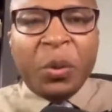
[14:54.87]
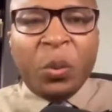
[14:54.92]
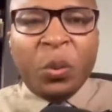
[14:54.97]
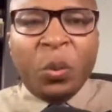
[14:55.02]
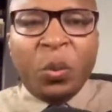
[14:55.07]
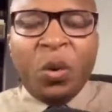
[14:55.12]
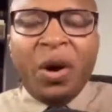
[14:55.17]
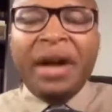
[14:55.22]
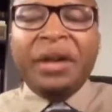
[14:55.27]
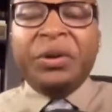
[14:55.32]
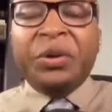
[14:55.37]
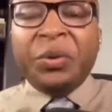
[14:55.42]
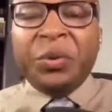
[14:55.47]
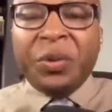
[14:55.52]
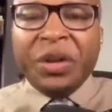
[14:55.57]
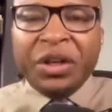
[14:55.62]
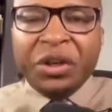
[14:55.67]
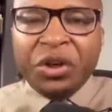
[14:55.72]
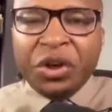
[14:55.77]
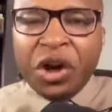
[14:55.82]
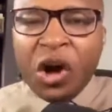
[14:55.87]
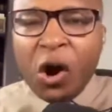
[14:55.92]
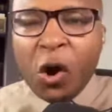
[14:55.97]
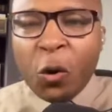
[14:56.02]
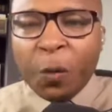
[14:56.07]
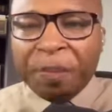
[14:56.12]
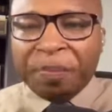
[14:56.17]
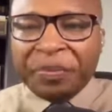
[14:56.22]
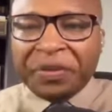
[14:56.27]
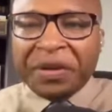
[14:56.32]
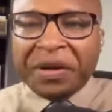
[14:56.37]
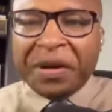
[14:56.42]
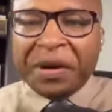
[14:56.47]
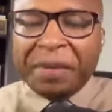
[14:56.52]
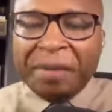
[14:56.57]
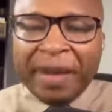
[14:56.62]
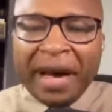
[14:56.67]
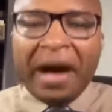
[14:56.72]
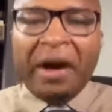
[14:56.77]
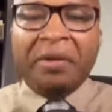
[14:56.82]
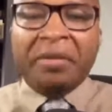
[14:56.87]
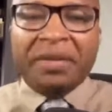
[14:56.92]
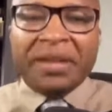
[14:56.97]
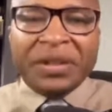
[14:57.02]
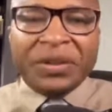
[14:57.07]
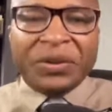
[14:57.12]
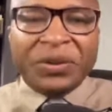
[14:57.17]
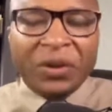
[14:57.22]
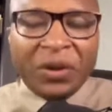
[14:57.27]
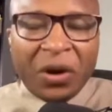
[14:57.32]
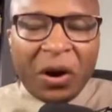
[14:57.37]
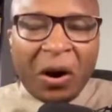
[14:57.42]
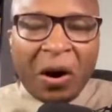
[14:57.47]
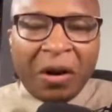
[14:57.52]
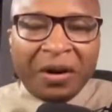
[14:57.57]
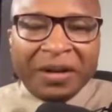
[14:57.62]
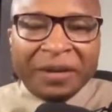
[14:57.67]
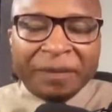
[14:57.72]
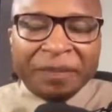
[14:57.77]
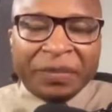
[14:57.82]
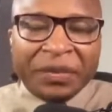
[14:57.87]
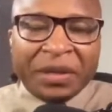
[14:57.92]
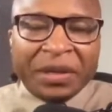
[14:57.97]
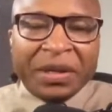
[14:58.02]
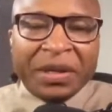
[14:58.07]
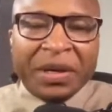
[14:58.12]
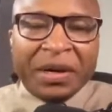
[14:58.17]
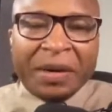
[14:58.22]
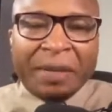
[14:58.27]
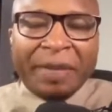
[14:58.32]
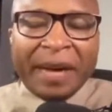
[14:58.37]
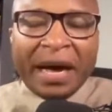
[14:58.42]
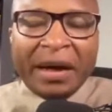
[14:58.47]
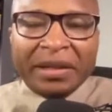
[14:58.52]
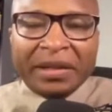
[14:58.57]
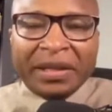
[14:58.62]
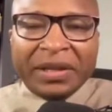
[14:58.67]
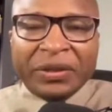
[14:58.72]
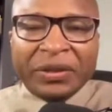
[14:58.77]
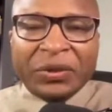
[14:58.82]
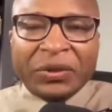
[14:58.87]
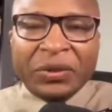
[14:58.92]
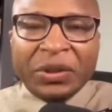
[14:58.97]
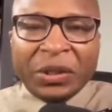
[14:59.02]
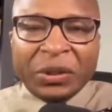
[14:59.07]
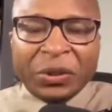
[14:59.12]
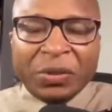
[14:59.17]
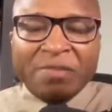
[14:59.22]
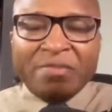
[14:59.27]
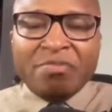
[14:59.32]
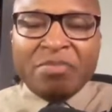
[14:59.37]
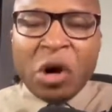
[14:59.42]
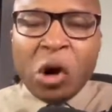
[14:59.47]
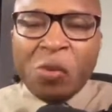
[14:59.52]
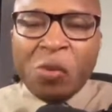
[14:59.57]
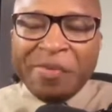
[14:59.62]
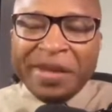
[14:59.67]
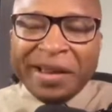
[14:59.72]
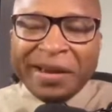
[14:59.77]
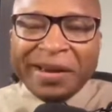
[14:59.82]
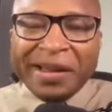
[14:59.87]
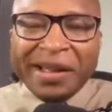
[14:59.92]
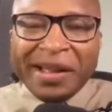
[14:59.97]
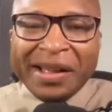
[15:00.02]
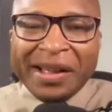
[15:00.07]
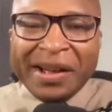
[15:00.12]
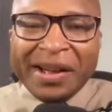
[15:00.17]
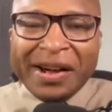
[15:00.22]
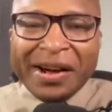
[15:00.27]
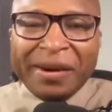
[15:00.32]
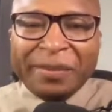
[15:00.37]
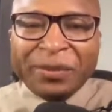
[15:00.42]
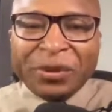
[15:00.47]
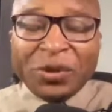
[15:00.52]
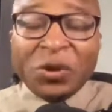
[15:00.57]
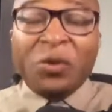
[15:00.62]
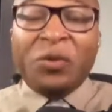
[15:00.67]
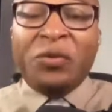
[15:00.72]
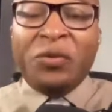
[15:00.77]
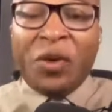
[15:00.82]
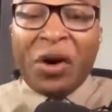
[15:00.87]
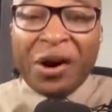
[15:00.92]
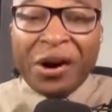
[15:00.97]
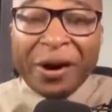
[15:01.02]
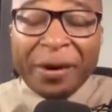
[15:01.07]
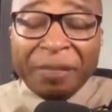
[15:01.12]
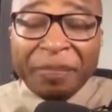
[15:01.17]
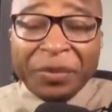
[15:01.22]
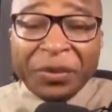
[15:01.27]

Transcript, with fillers: What do we know about this garden, about this this moment um, so far?